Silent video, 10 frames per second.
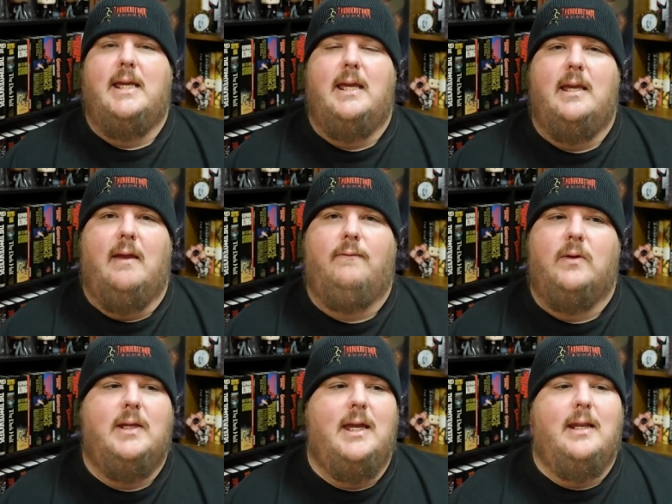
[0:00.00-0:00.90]
If
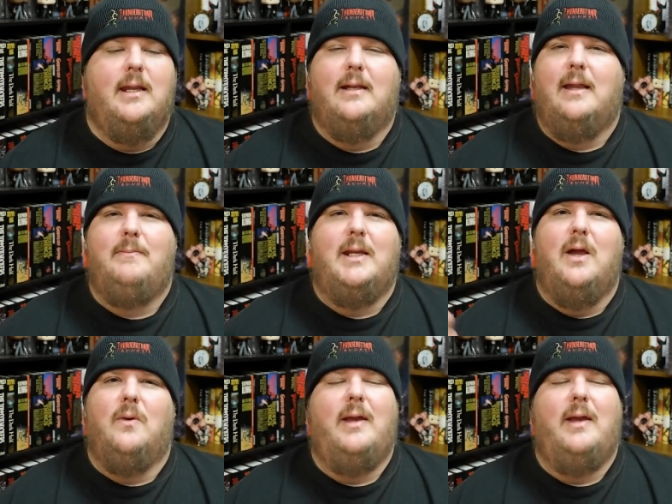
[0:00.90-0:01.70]
you did, let me know.